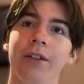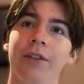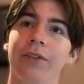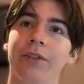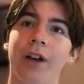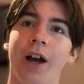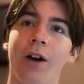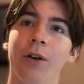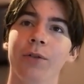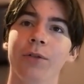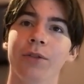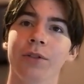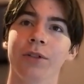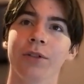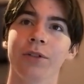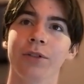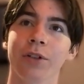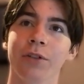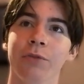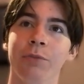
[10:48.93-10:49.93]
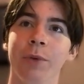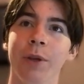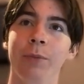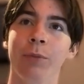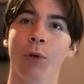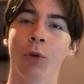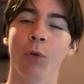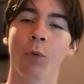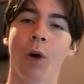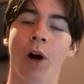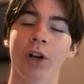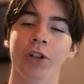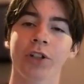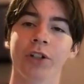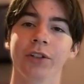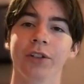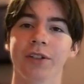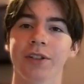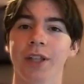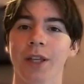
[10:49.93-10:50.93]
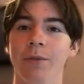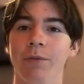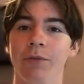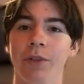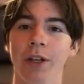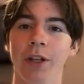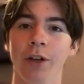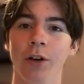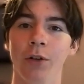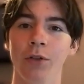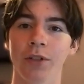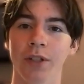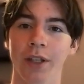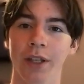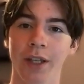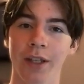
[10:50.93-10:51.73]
thousands of people watching the same videos.